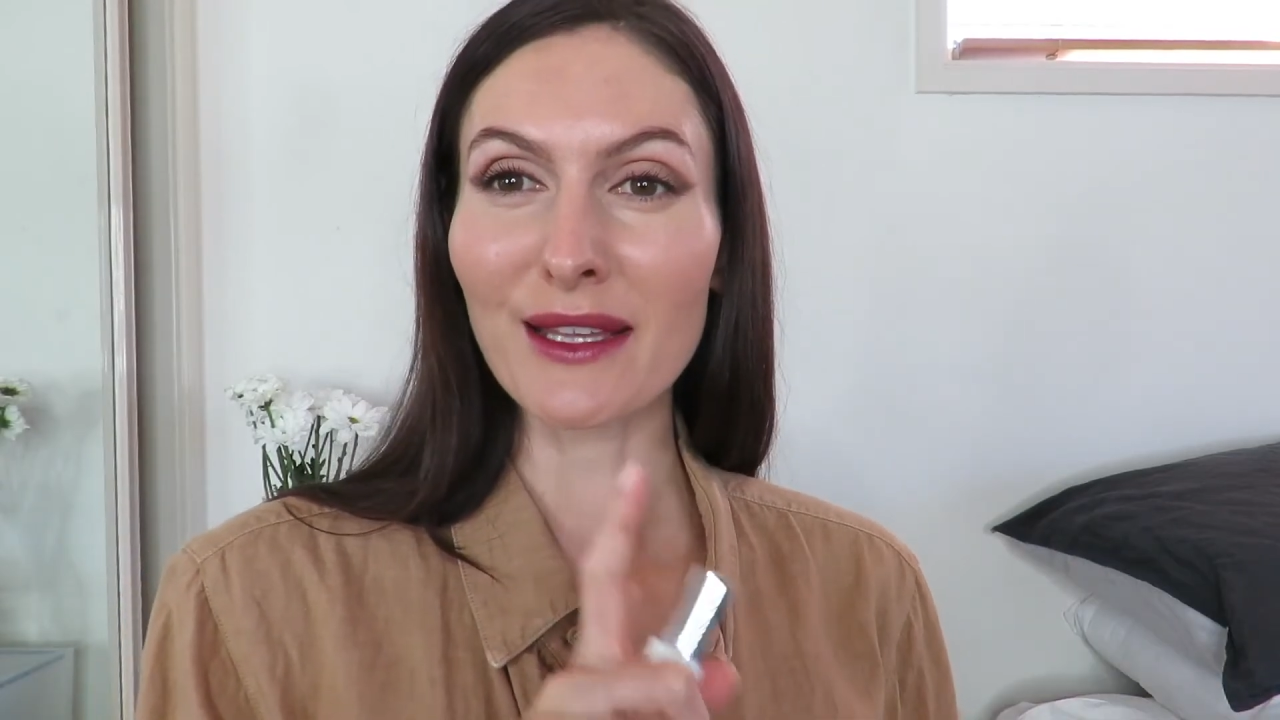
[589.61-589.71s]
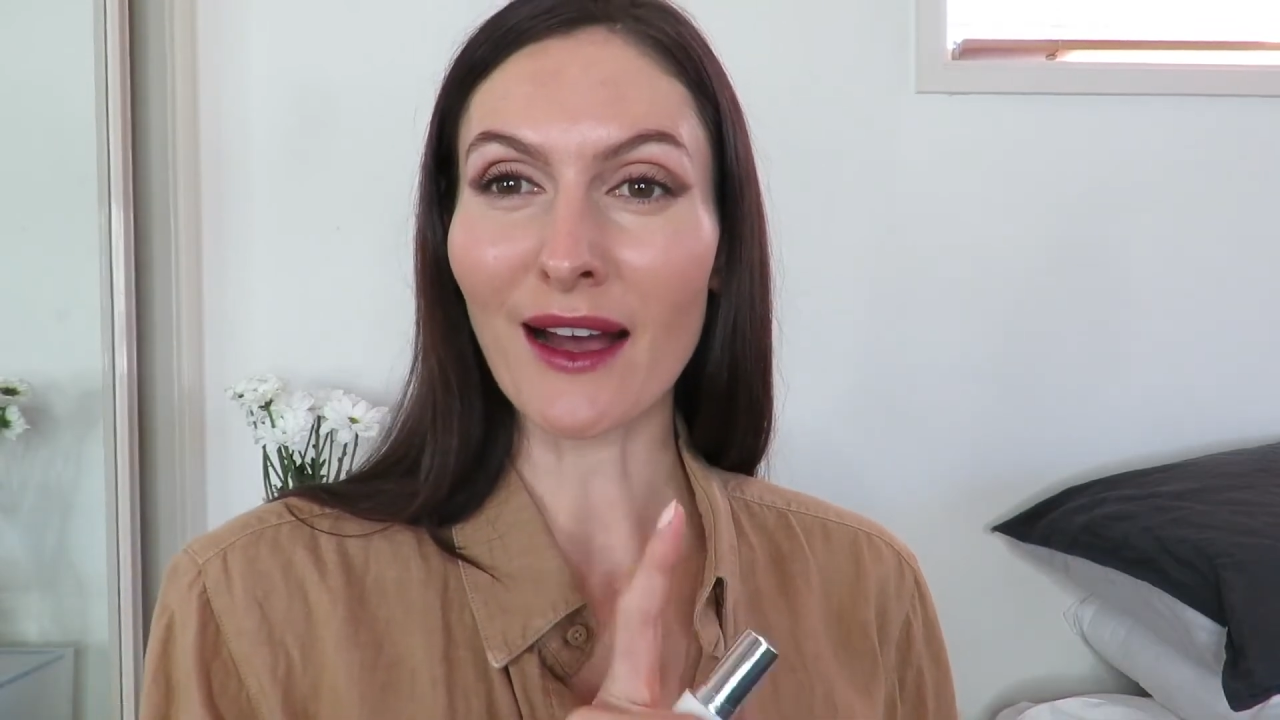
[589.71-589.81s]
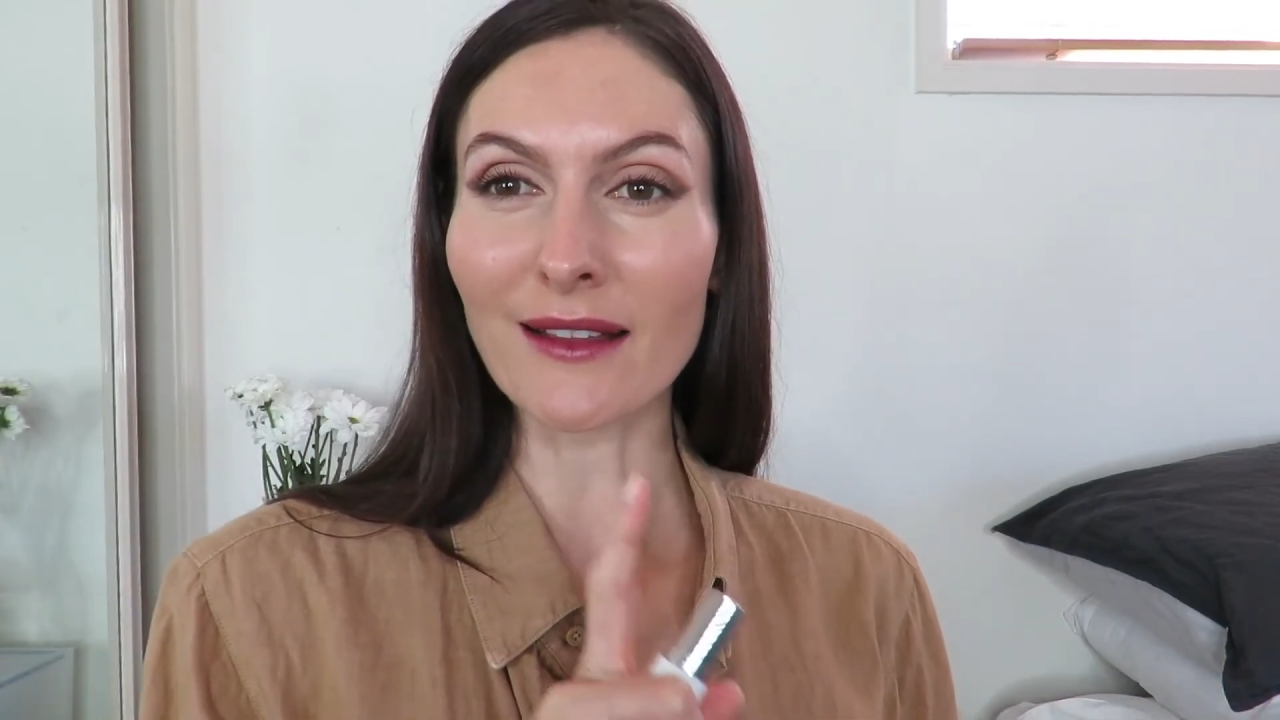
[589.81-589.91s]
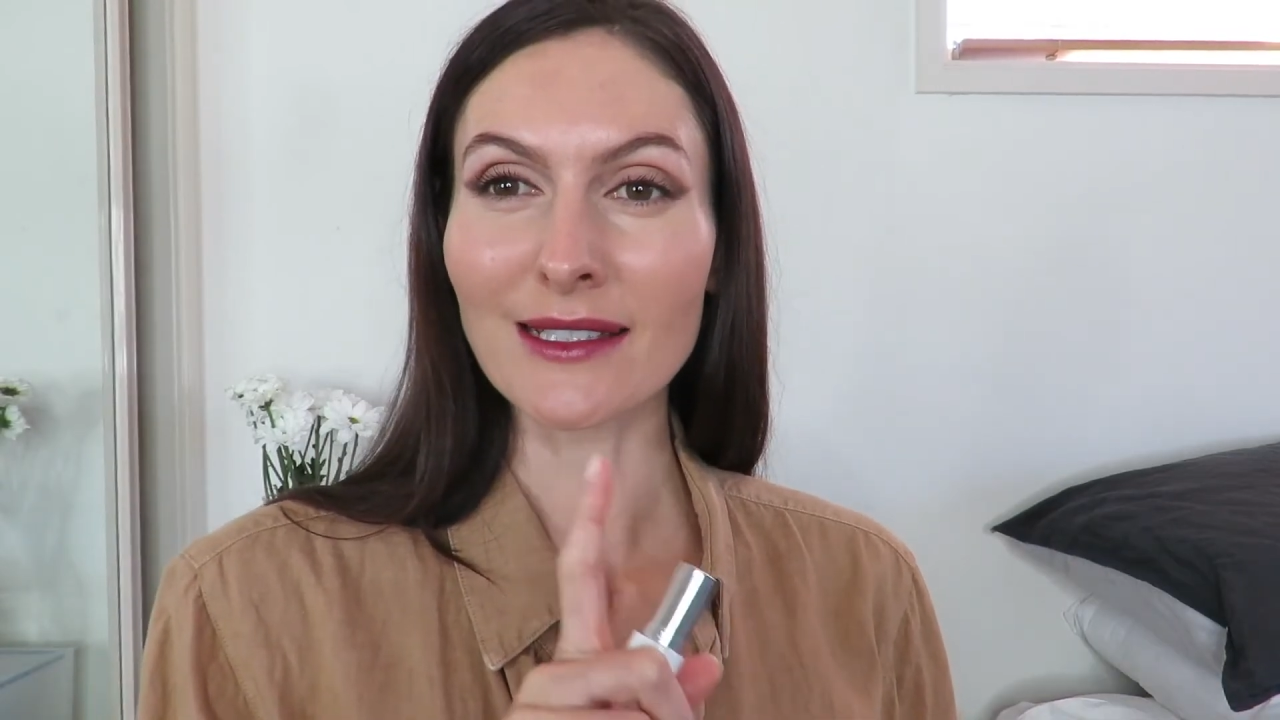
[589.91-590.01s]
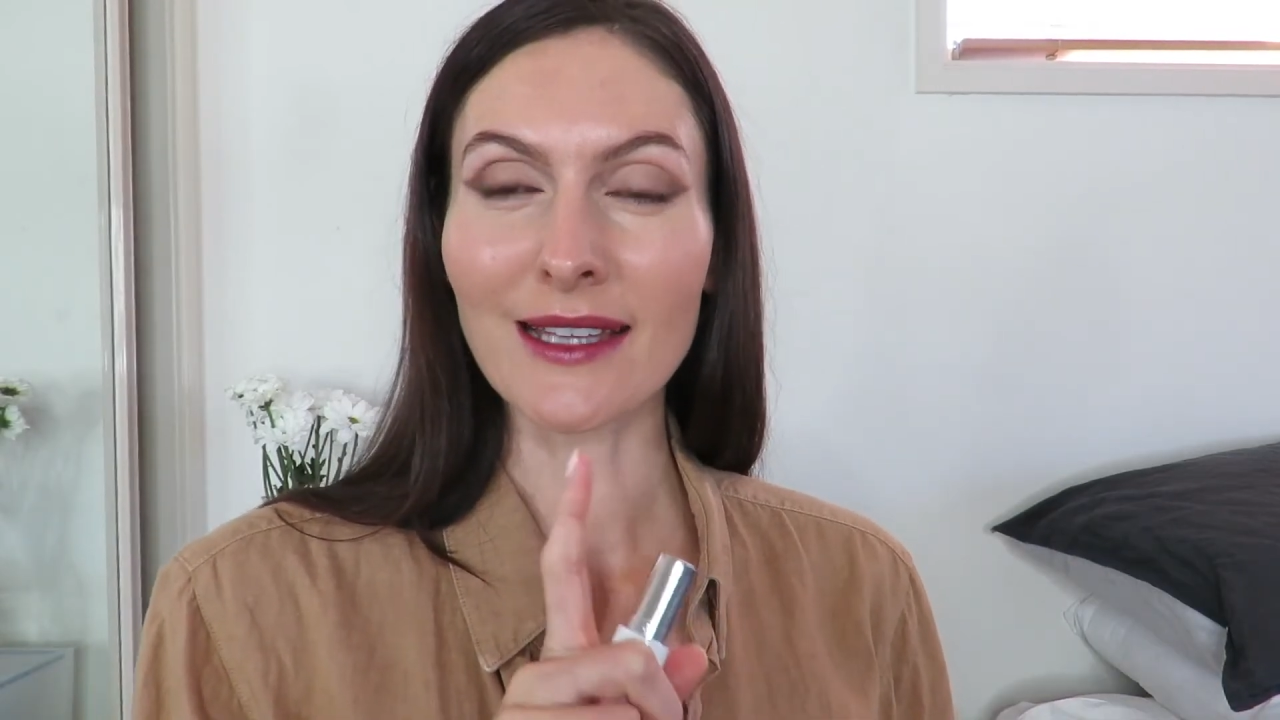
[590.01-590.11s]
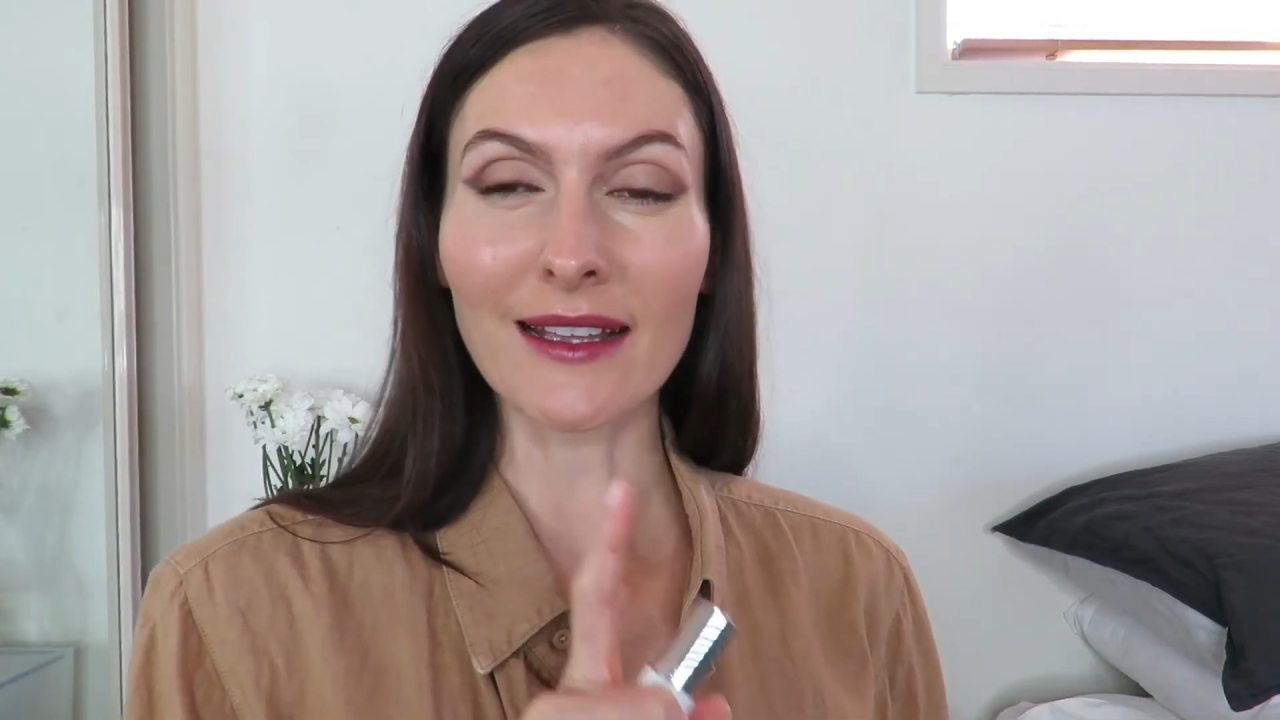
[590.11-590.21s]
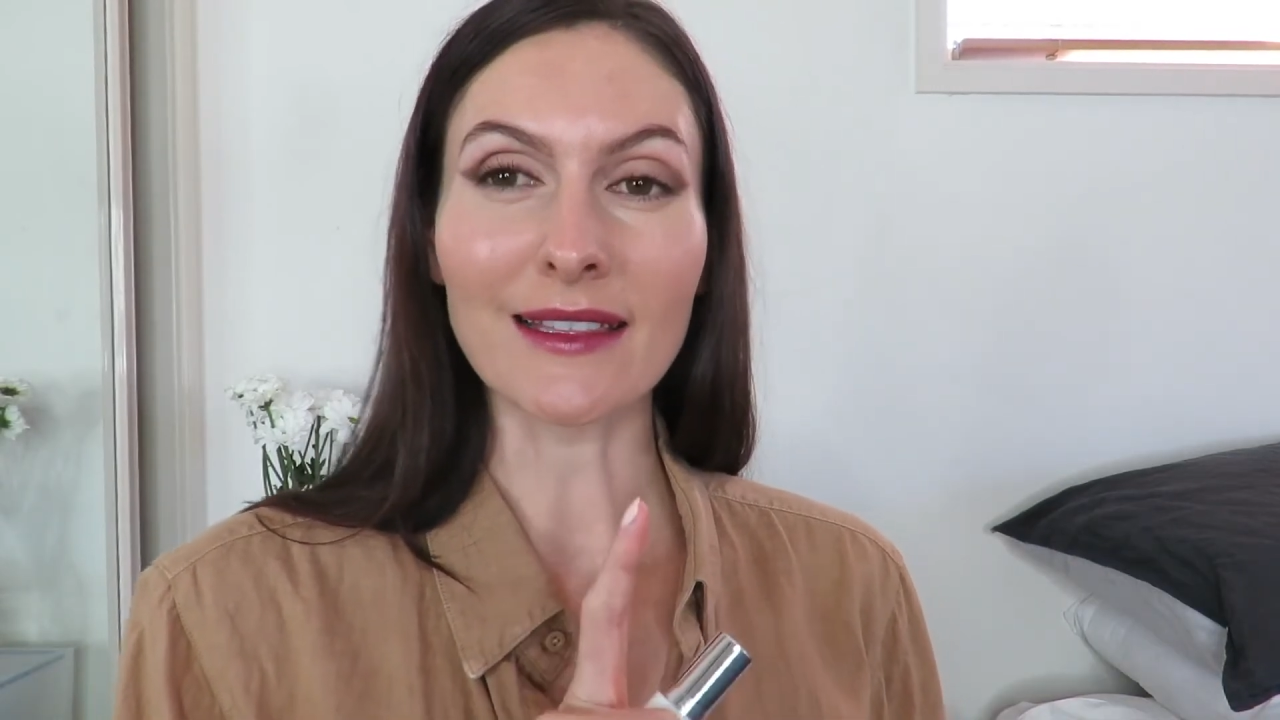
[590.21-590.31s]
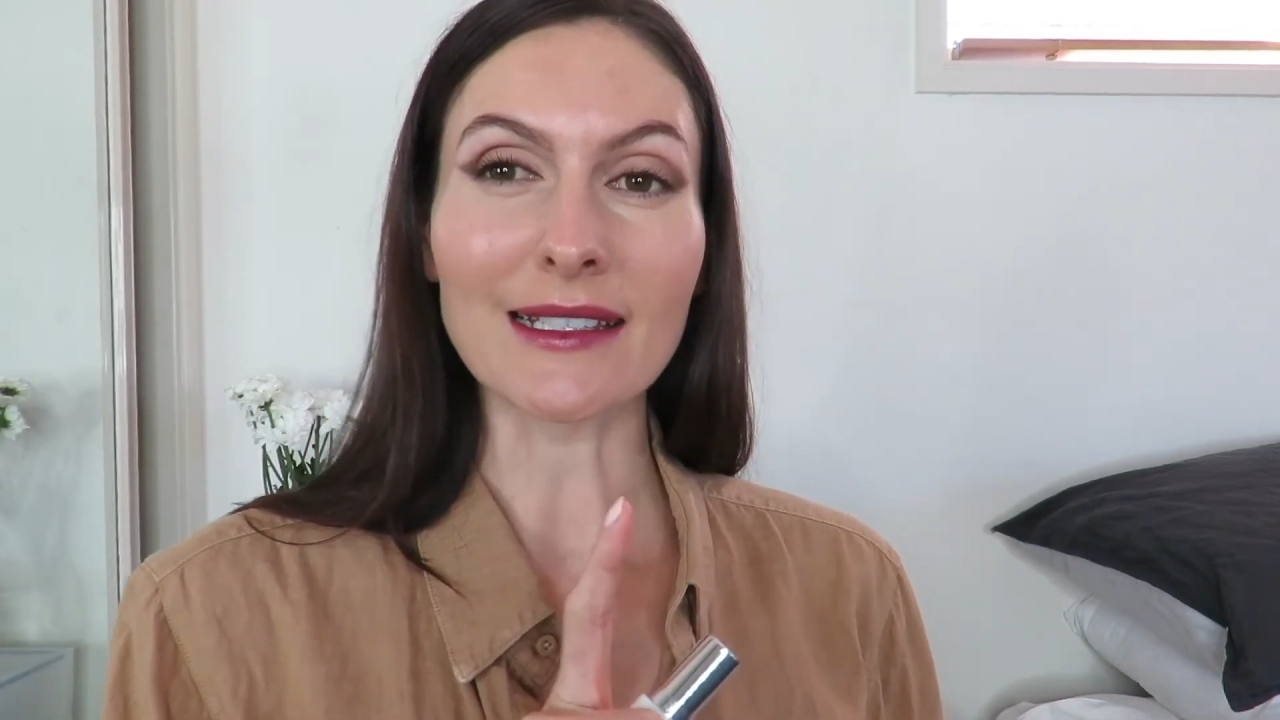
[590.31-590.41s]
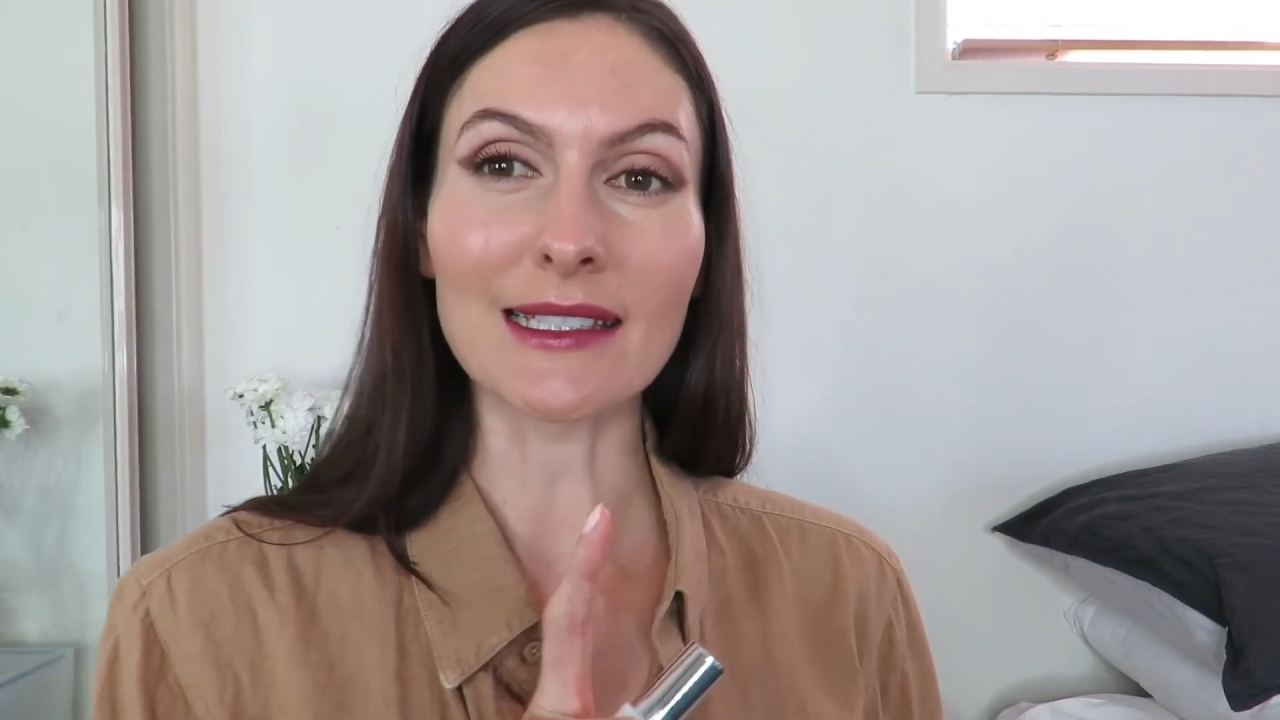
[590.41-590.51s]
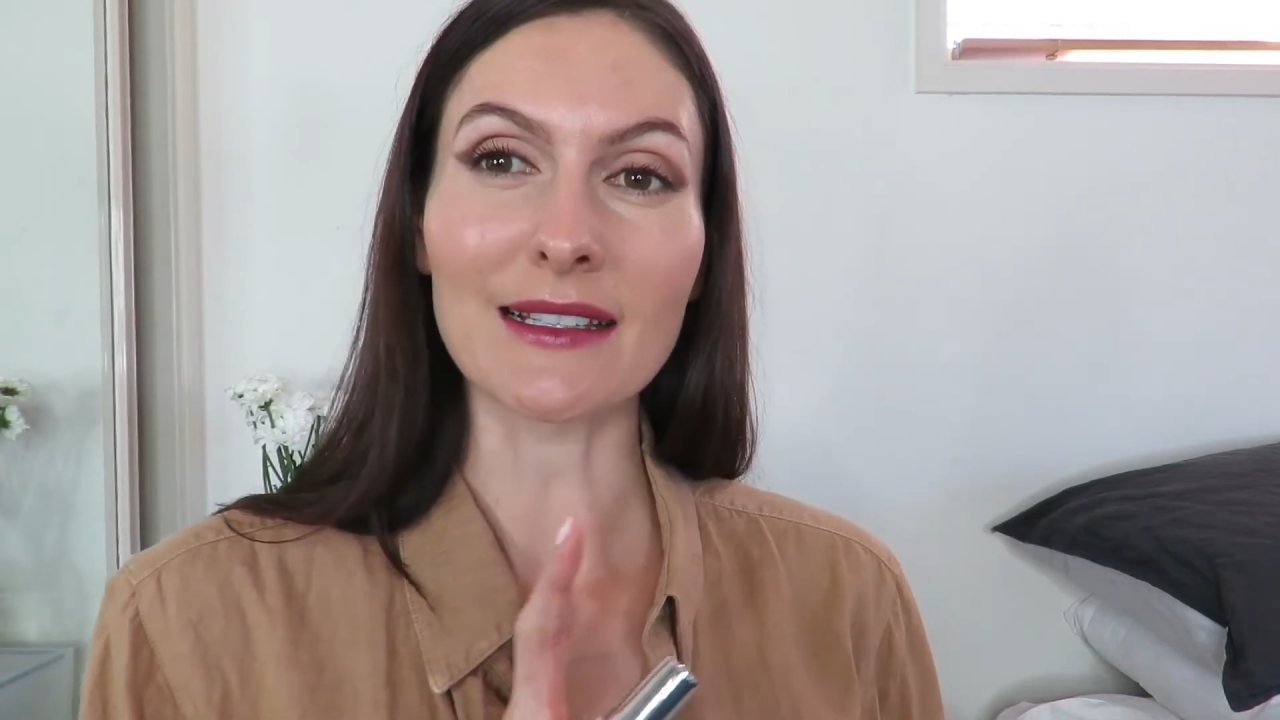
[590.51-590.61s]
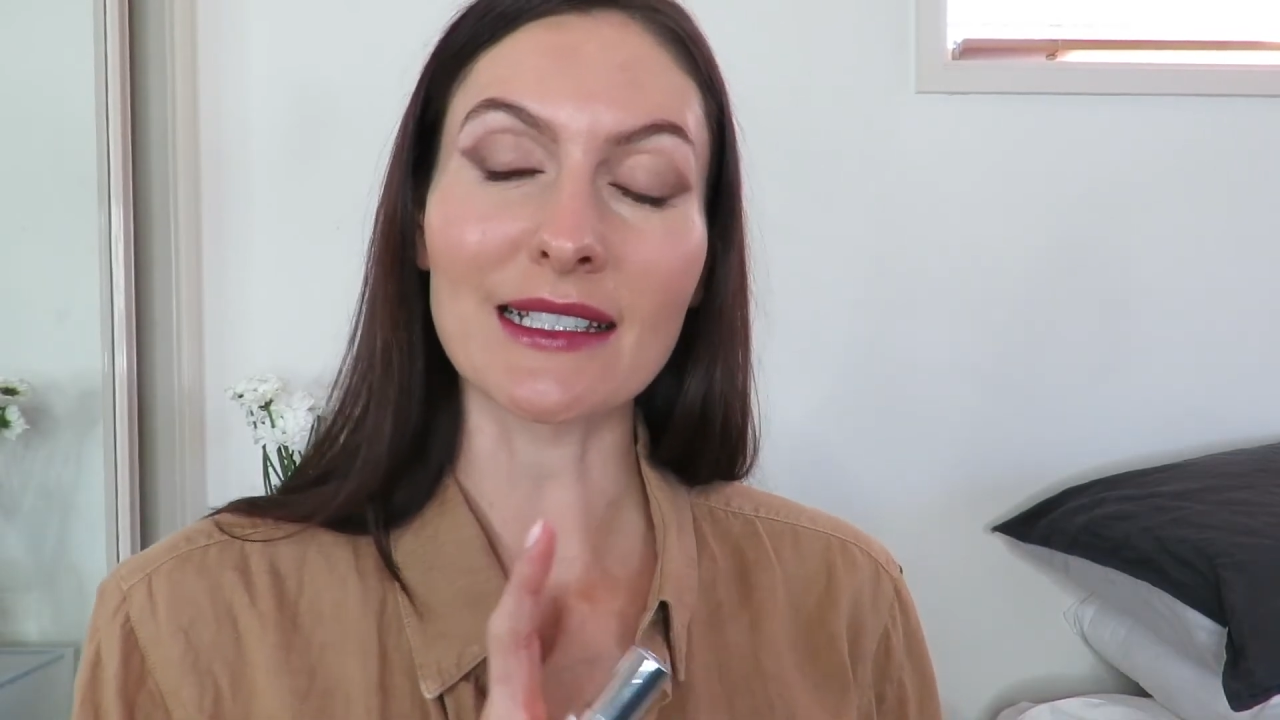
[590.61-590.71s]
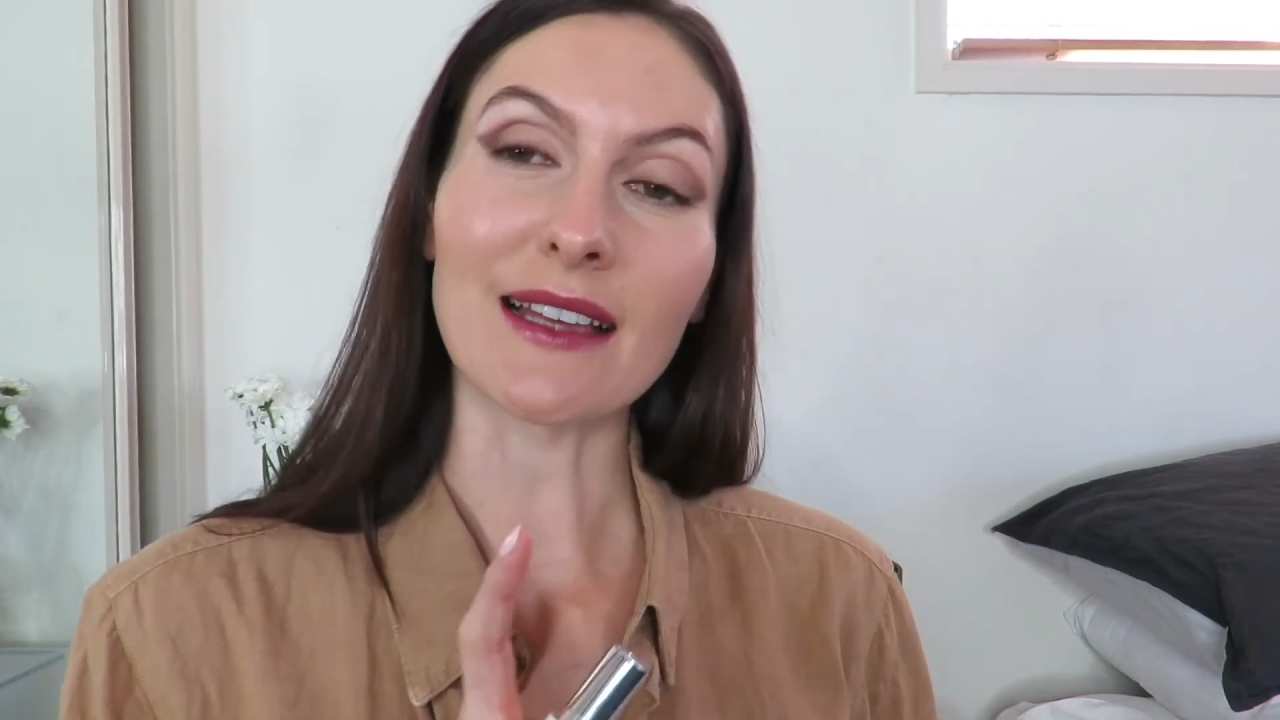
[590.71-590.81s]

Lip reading: colours like this is